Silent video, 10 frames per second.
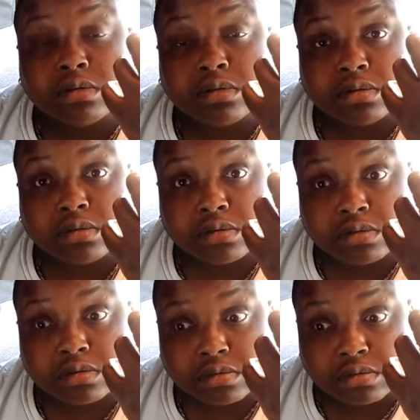
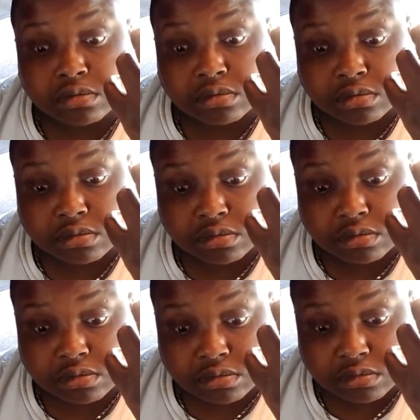
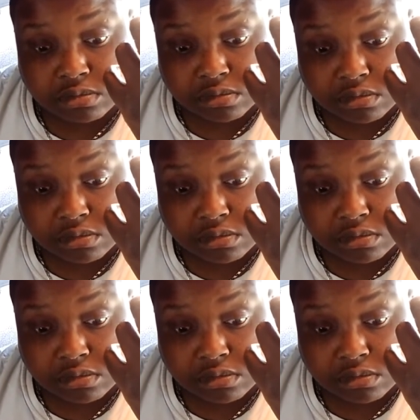(no one is talking)